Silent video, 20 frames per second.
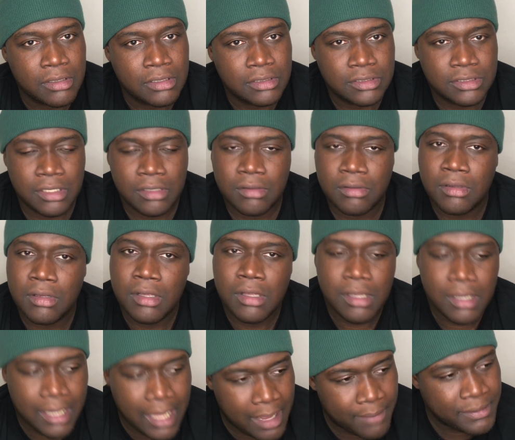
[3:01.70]
So
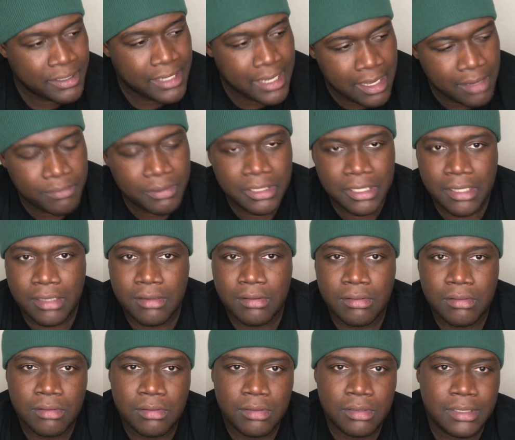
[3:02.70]
comment down
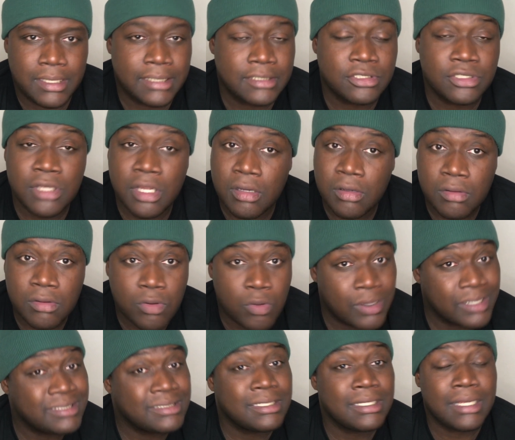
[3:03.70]
below. There's no
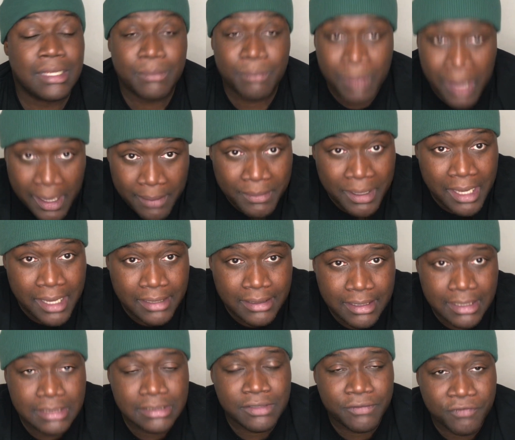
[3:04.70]
question in my mind that
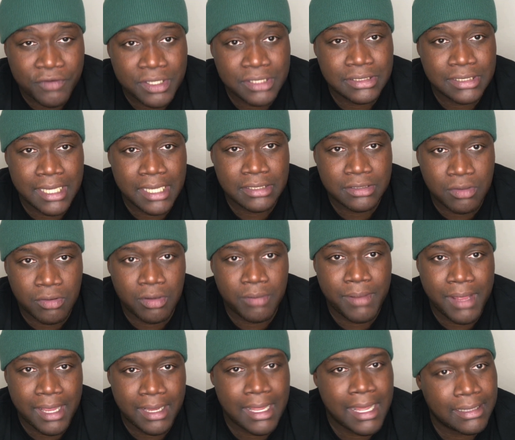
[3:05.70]
he's a franchise
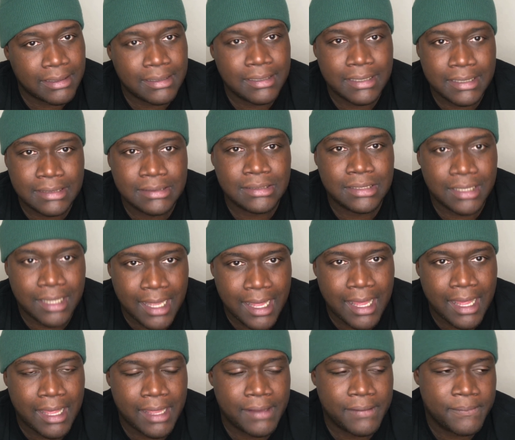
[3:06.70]
quarterback. I think he's the
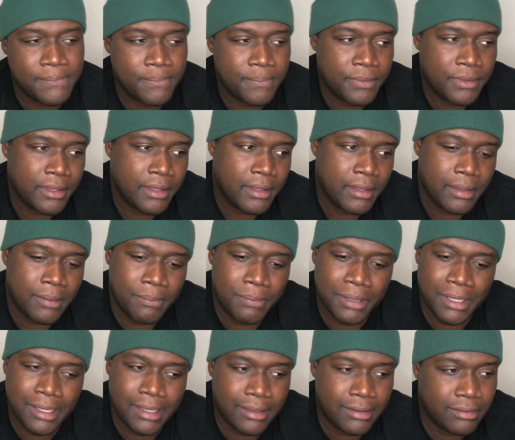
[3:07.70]
guy.
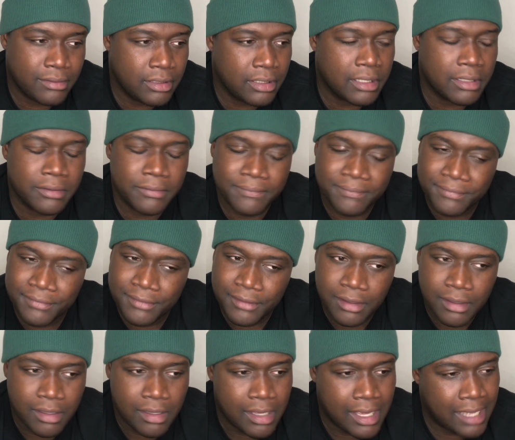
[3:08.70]
But, you know,
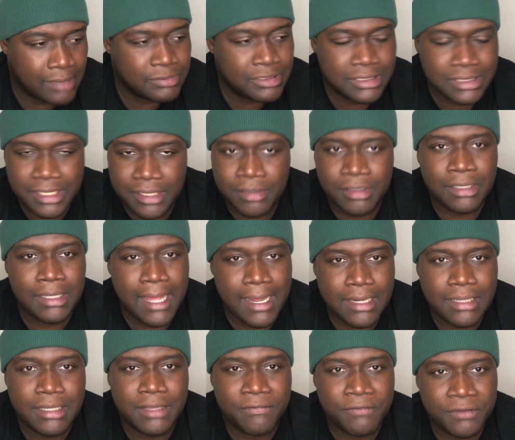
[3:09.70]
I'm just hearing a lot of
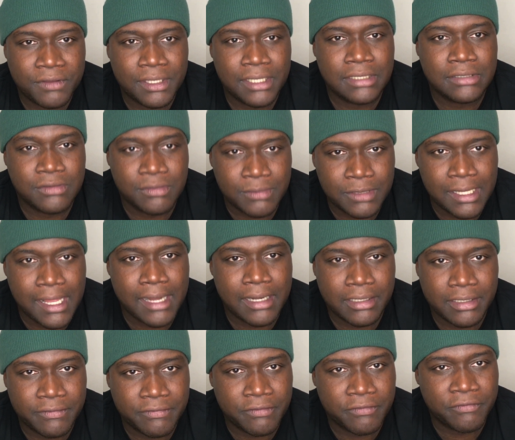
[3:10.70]
different things from a lot of
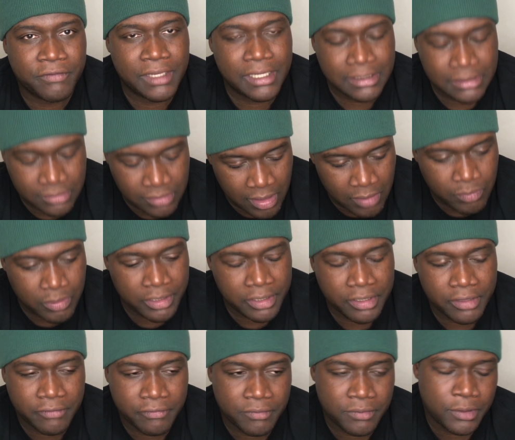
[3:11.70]
different fans, so I want to
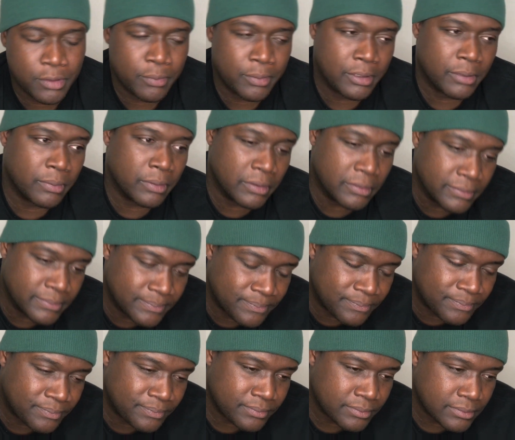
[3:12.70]
hear from you people.
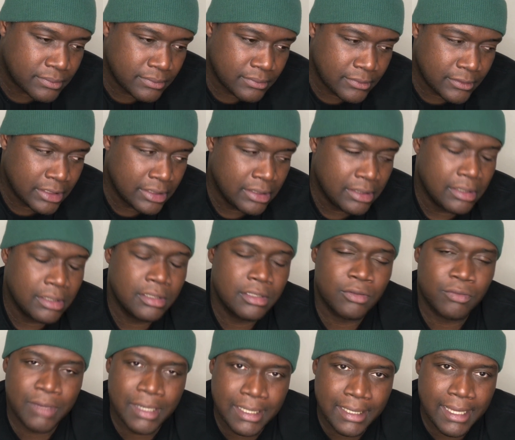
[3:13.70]
The
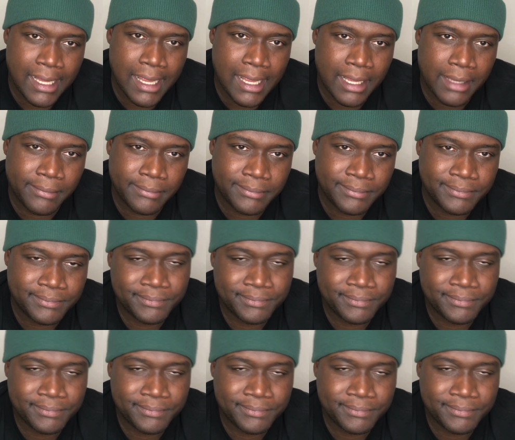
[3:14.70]
running game,